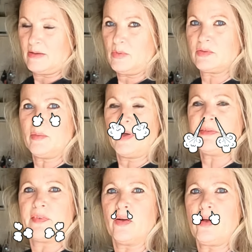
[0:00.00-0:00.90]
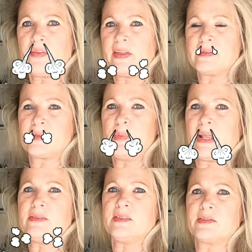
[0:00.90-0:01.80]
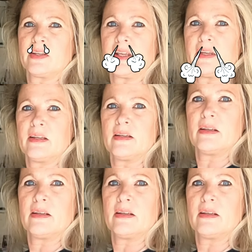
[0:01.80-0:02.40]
Well, it's so not my fault. I think someone else has done it.